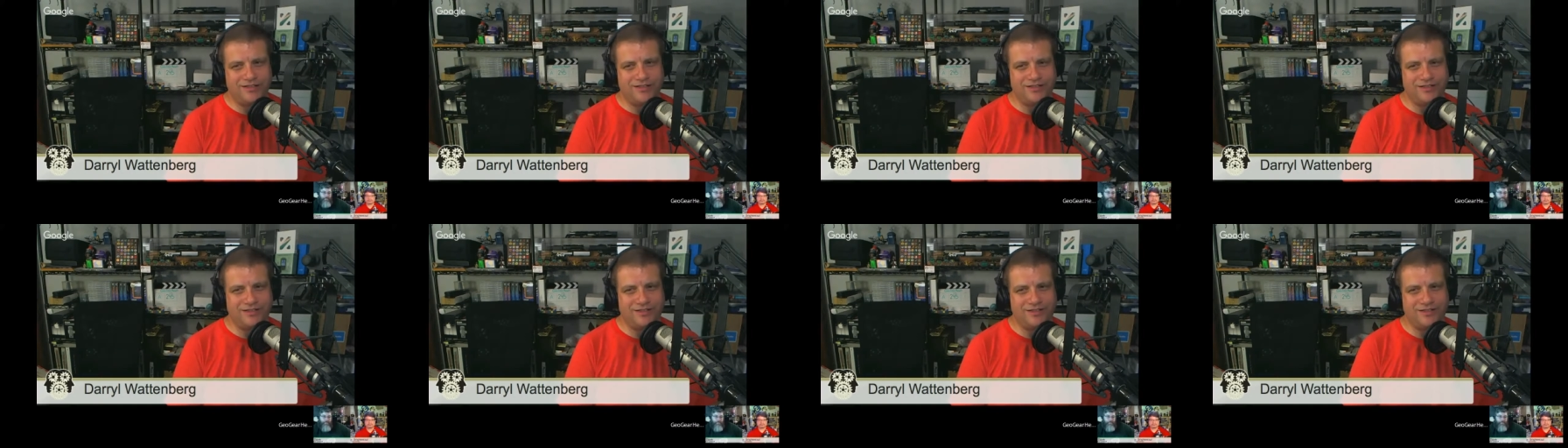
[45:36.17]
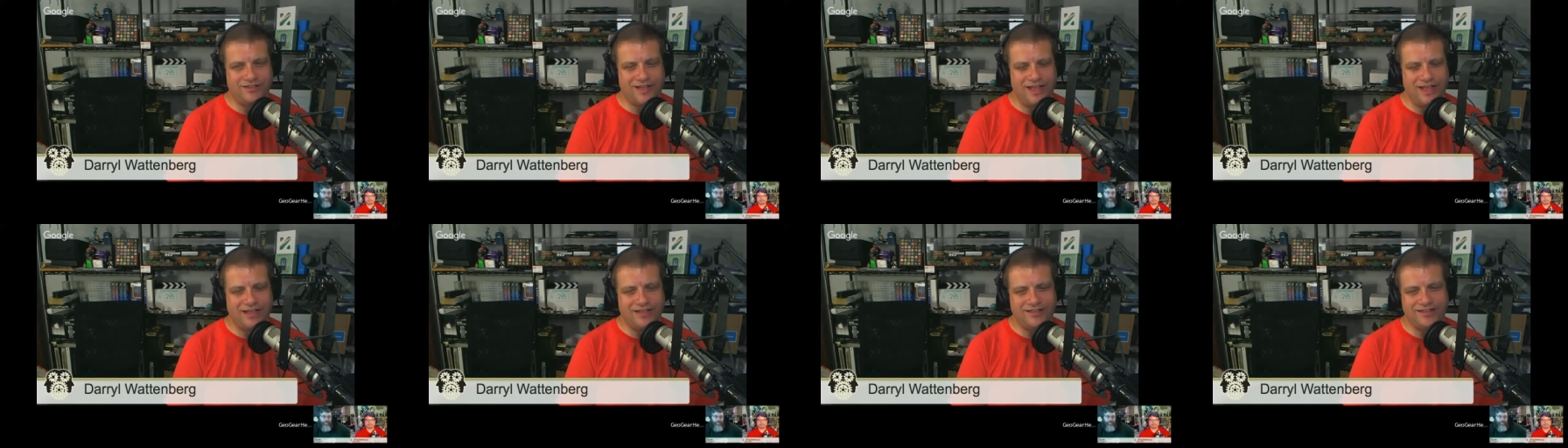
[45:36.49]
This is
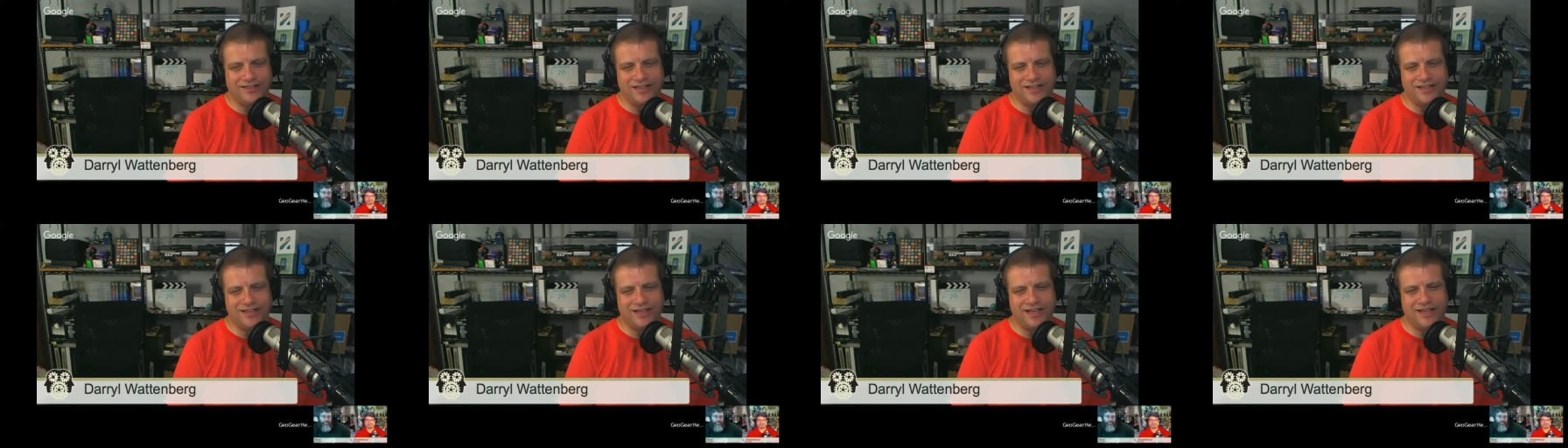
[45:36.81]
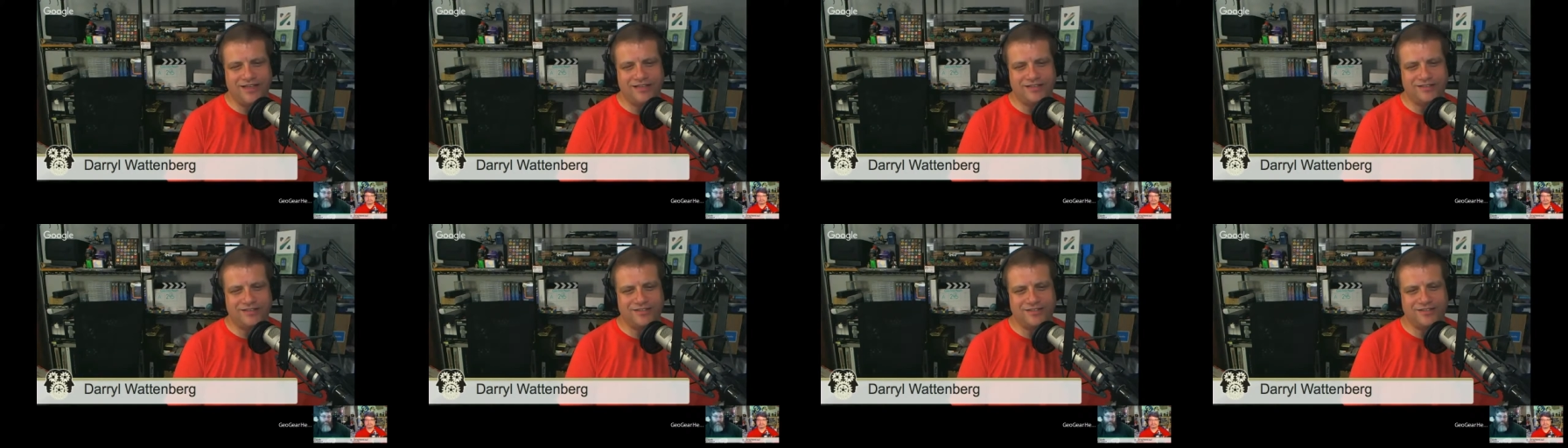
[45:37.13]

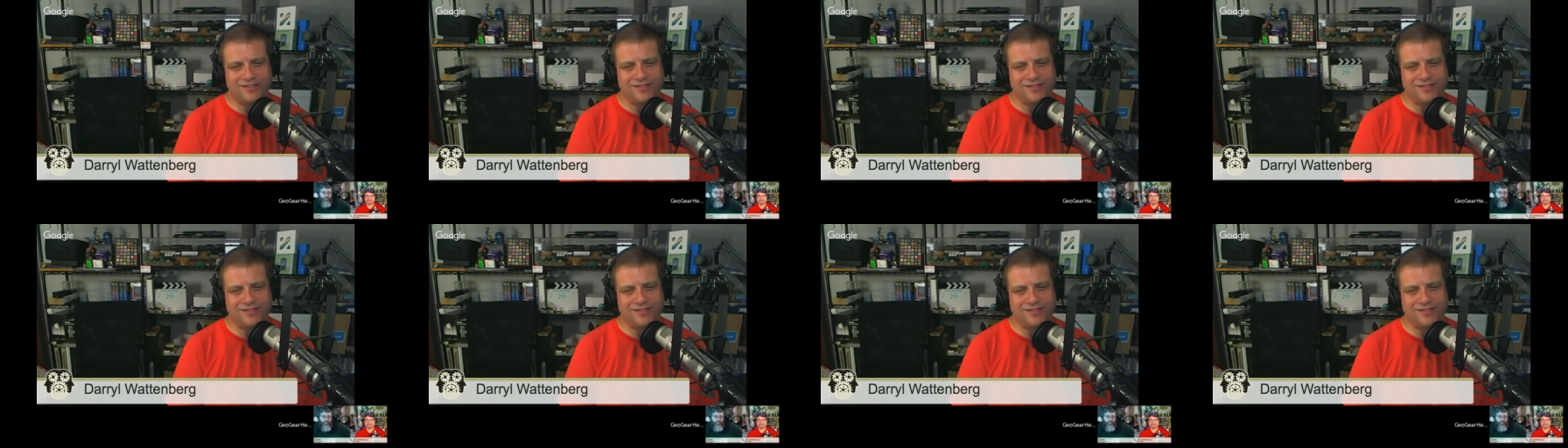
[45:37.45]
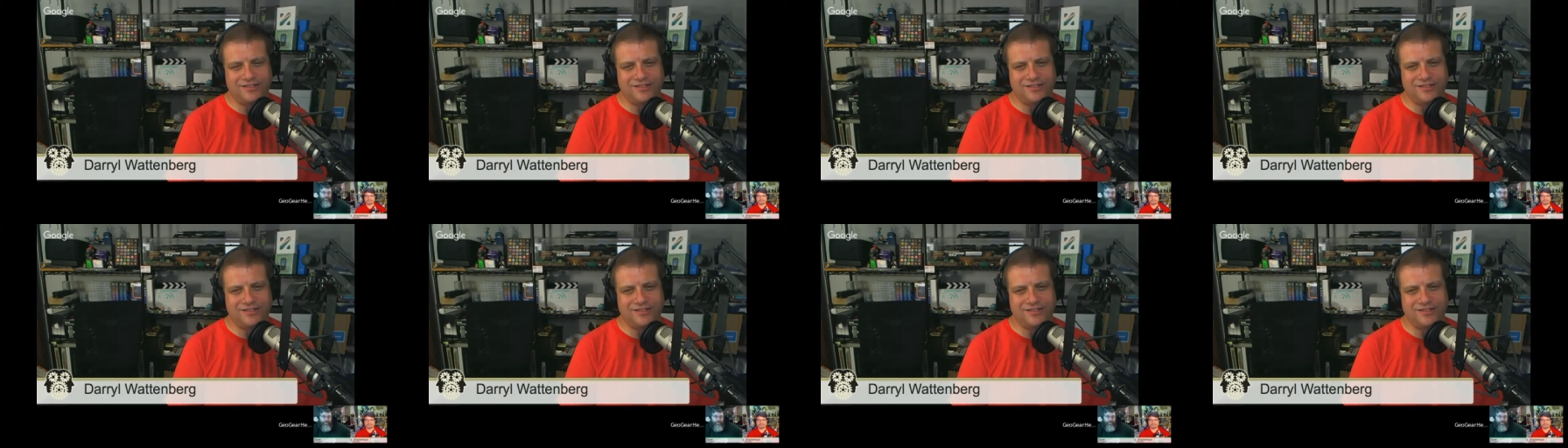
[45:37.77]
XLX.
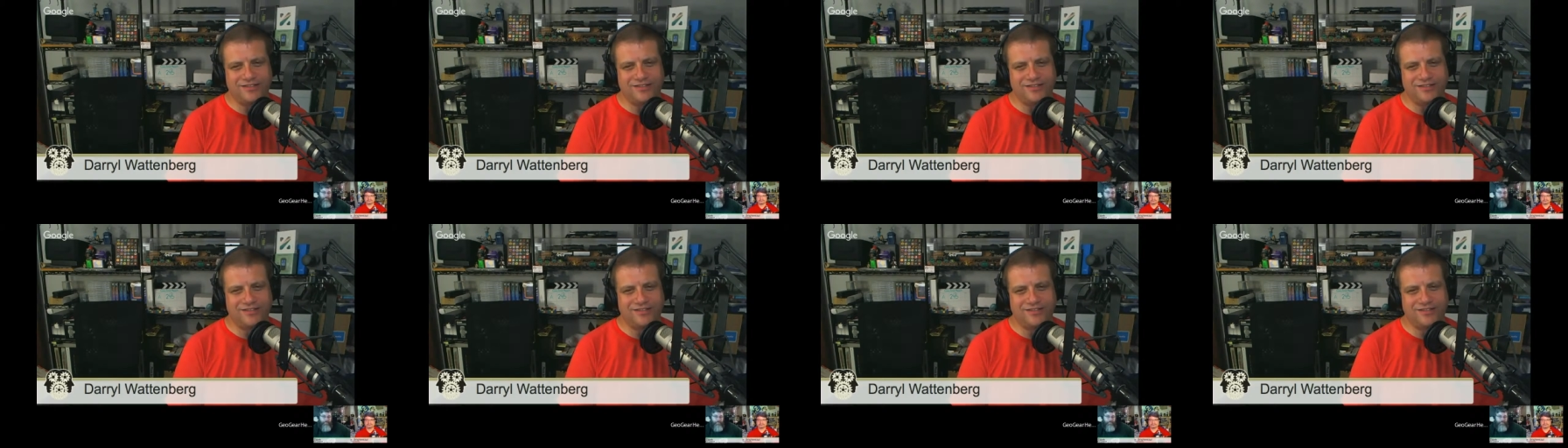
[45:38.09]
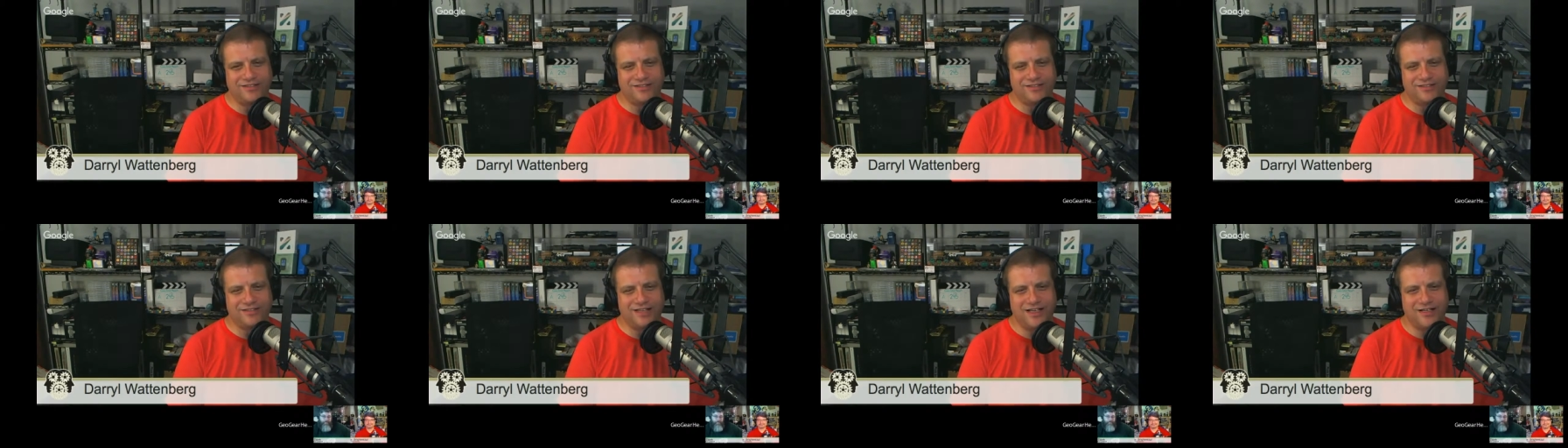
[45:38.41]

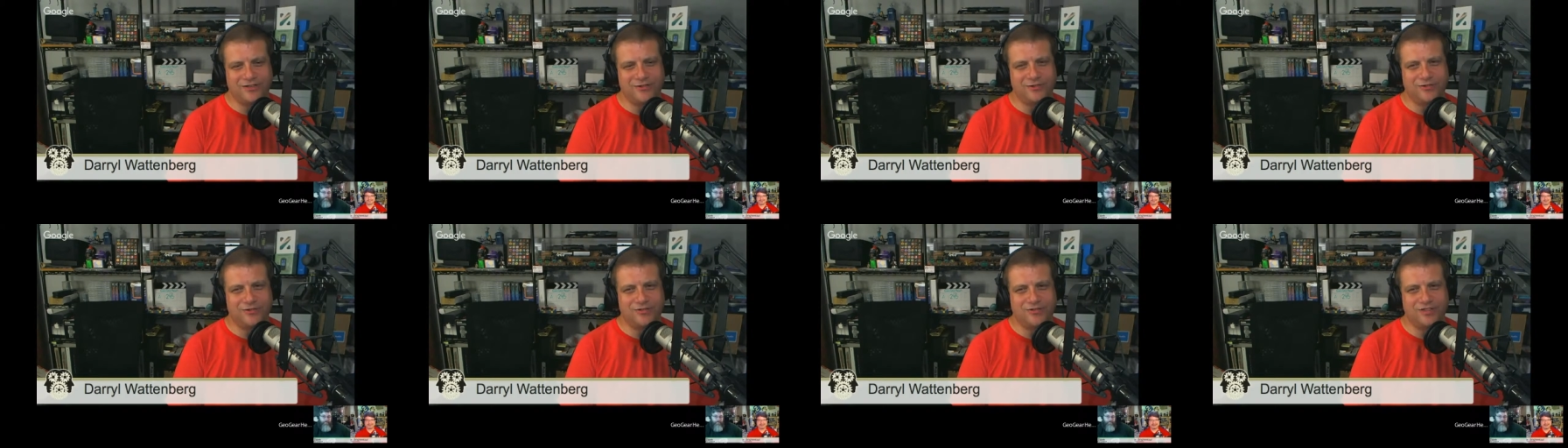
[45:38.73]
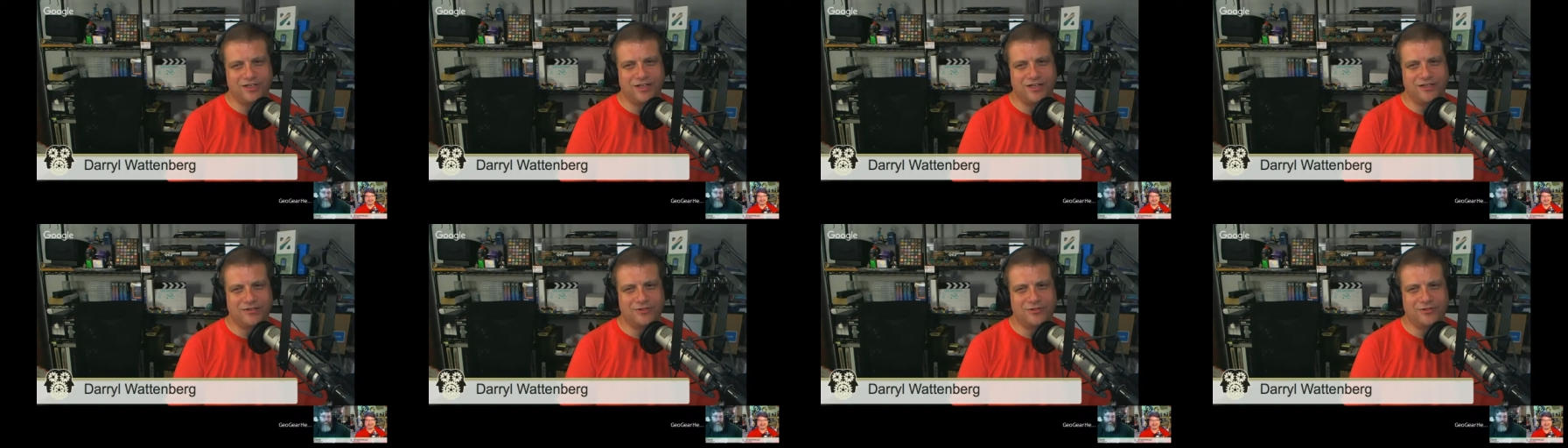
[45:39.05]

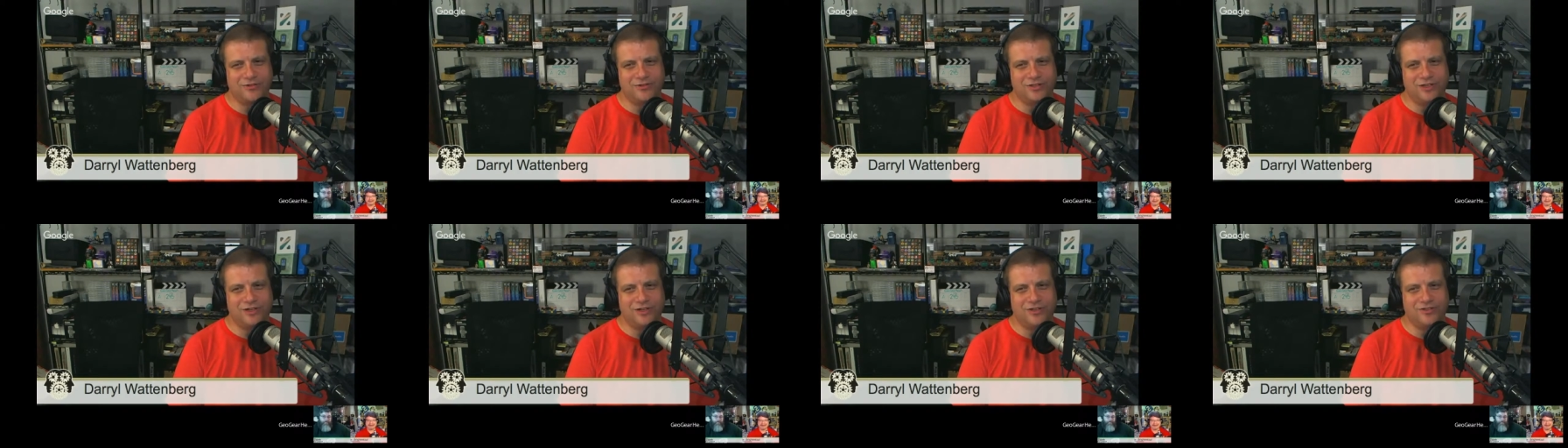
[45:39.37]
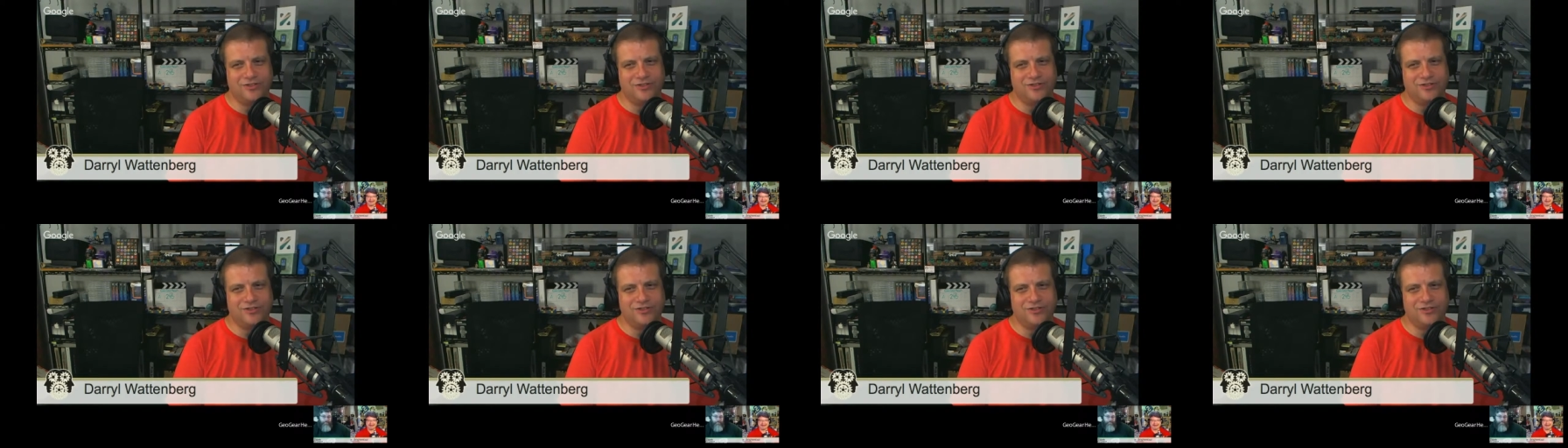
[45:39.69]
Extra
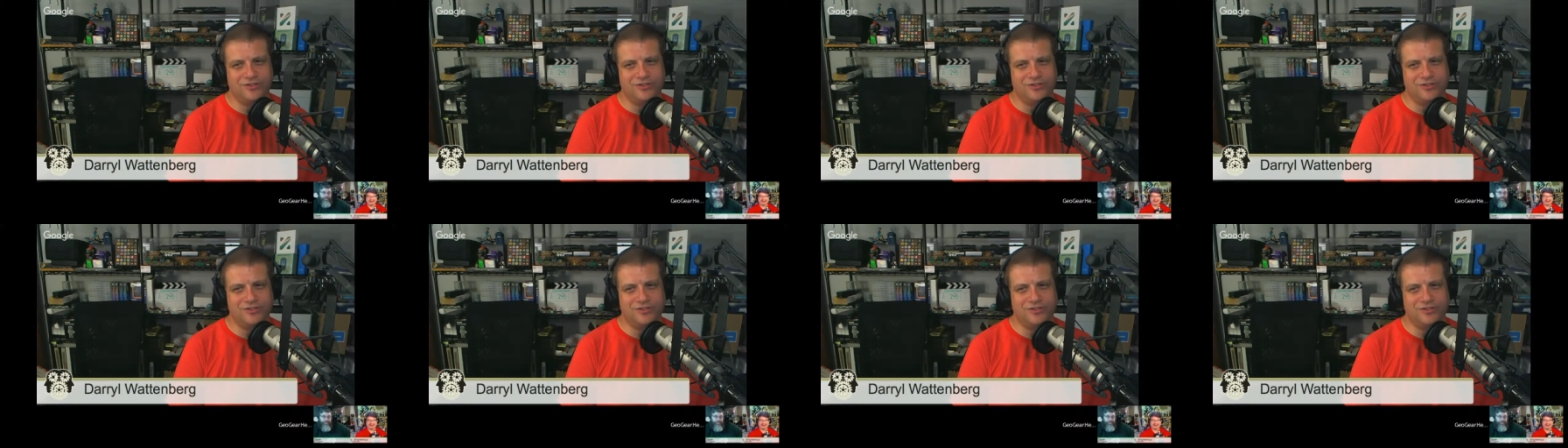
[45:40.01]
large.